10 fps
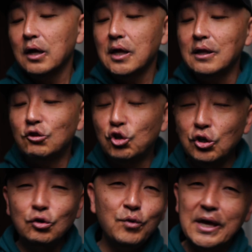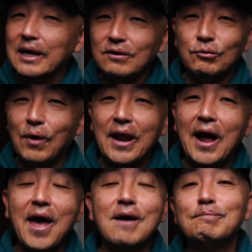in 2 weeks when
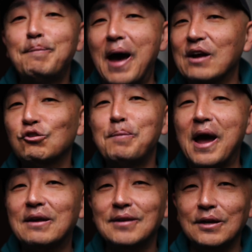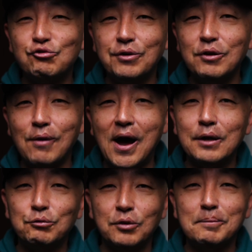I have back-to-back century
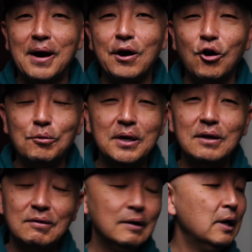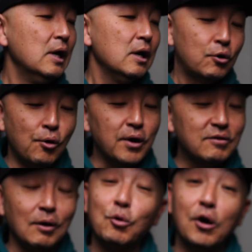ride with my homies going
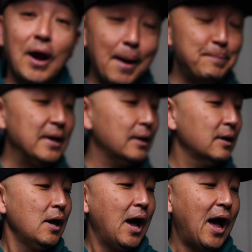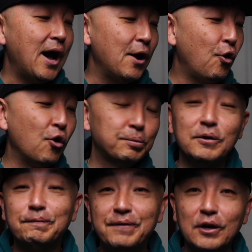somewhere epic. I hope
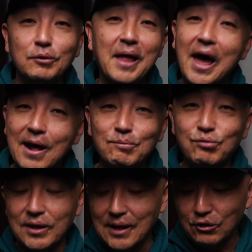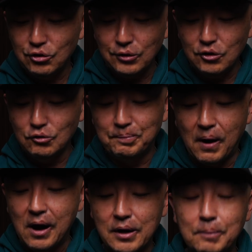to film that and bring that to you,
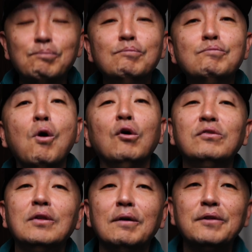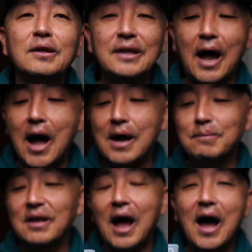but most of the
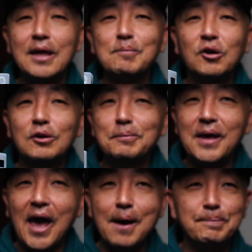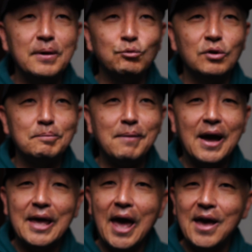times I am gonna be happy with
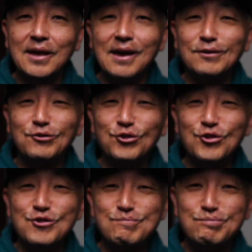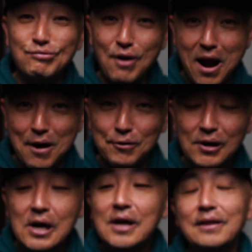my AS2 Pro
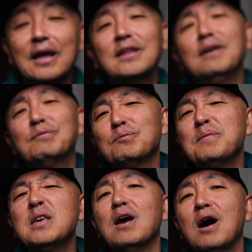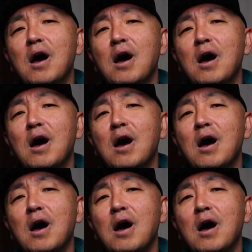that gives me